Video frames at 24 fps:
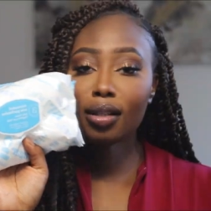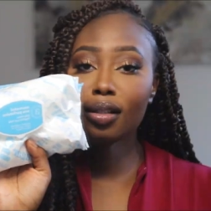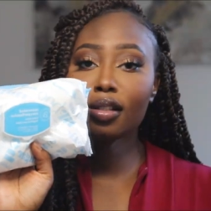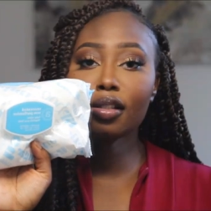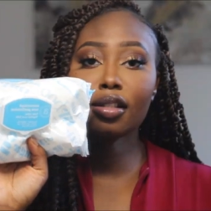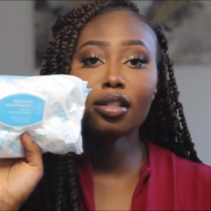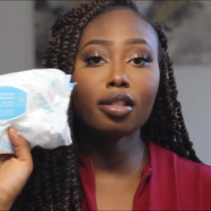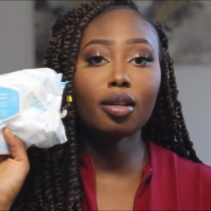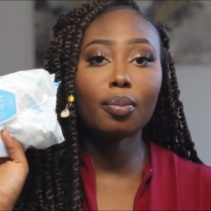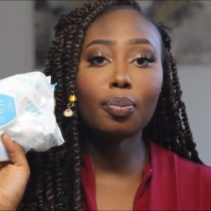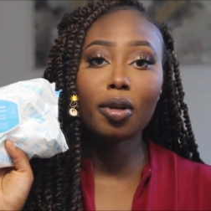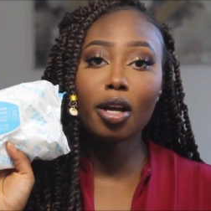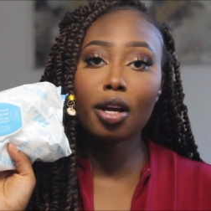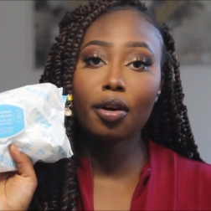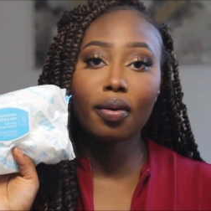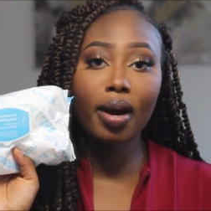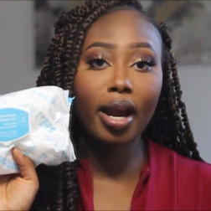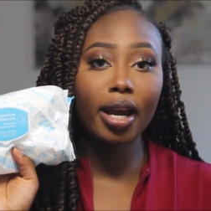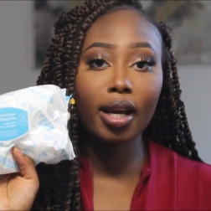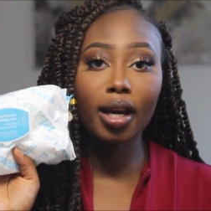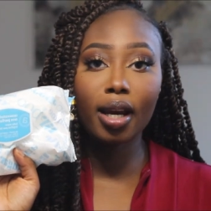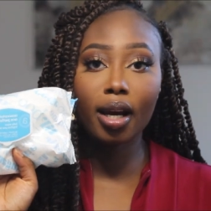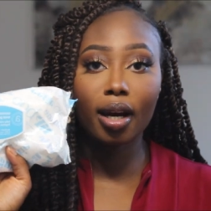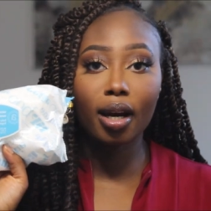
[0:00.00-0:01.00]
this is a plug
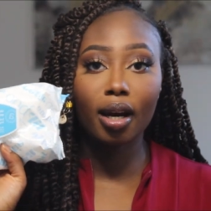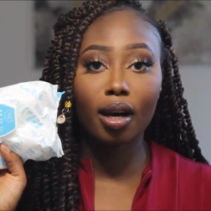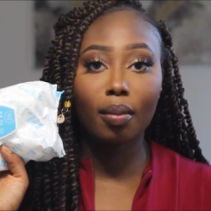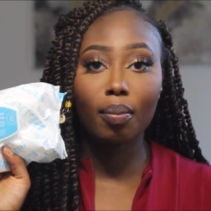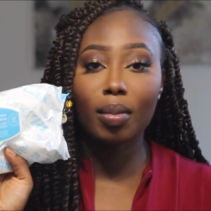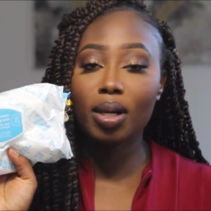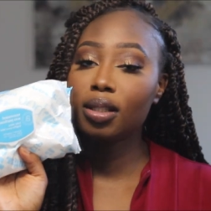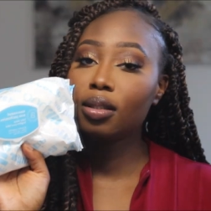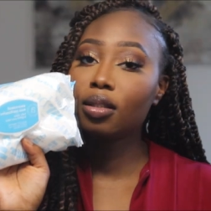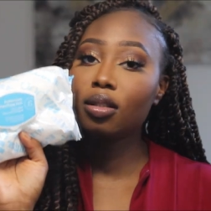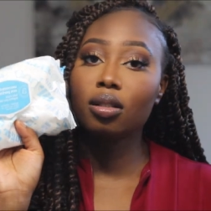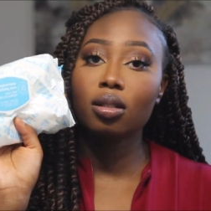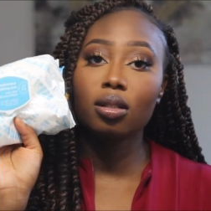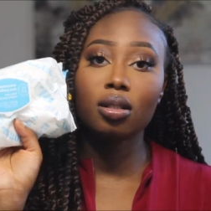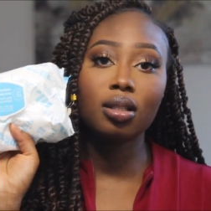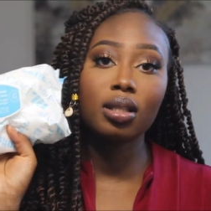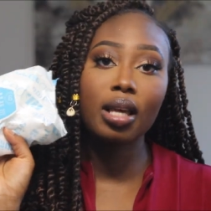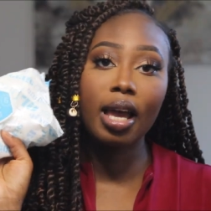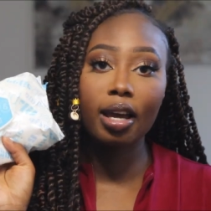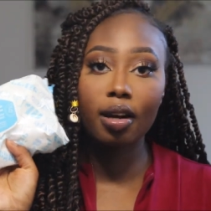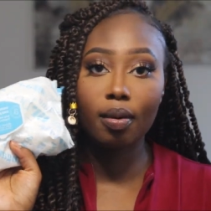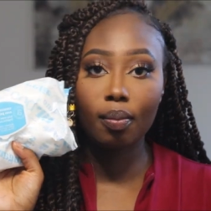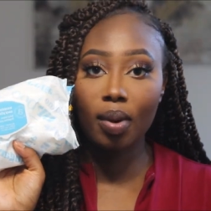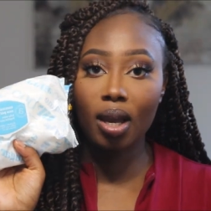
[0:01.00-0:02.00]
right here. My sister just
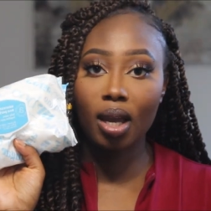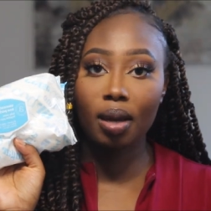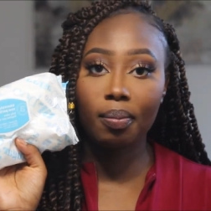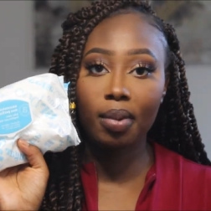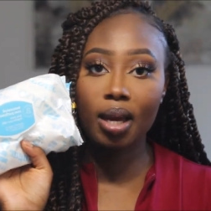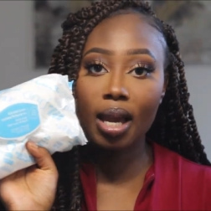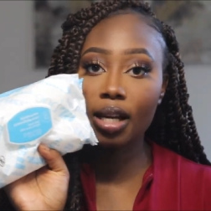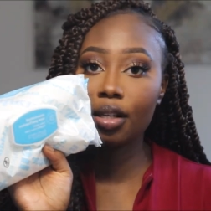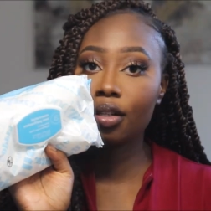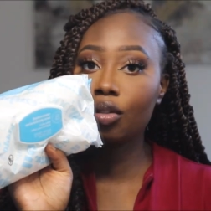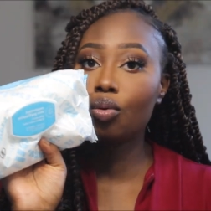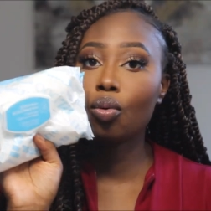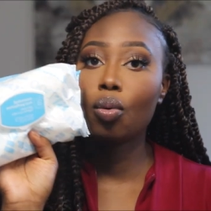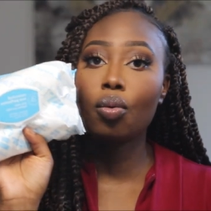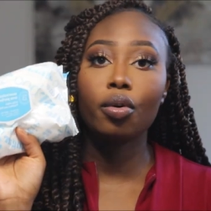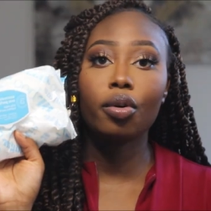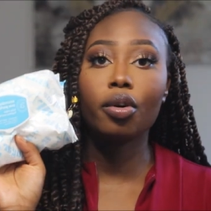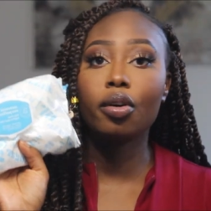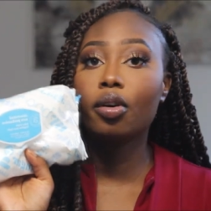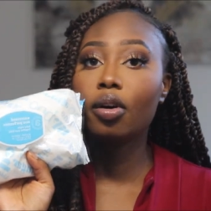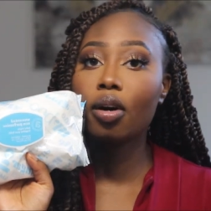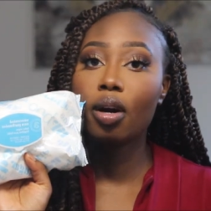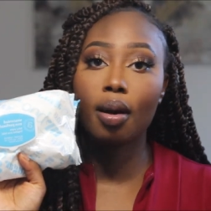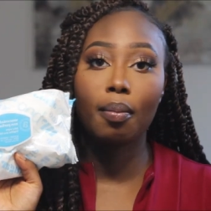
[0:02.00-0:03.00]
had a baby. I just
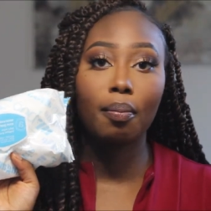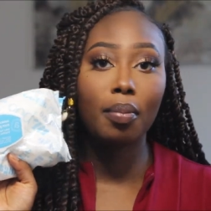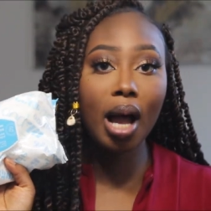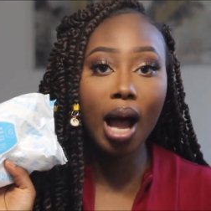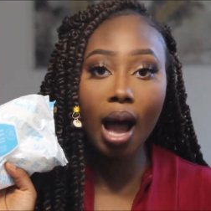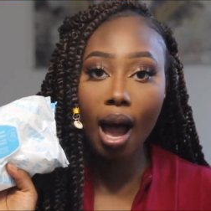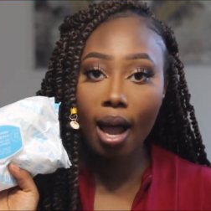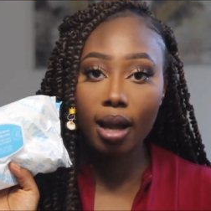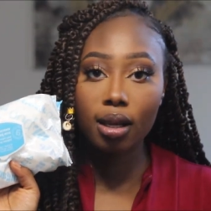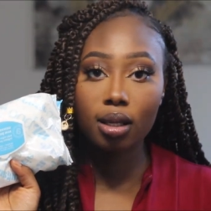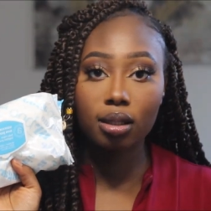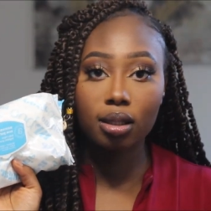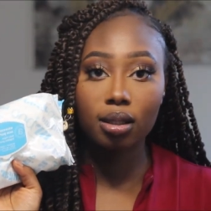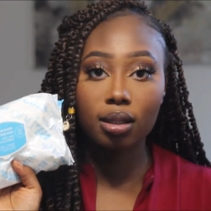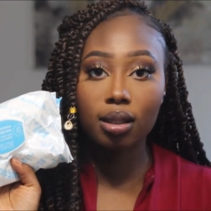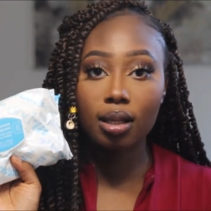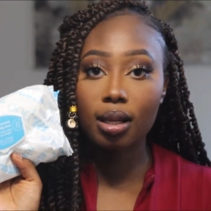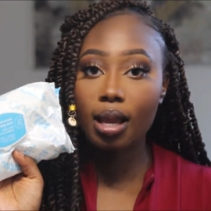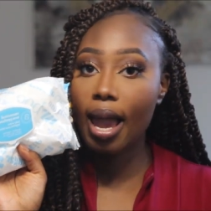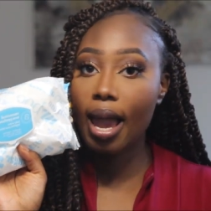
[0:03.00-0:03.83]
ordered her a box.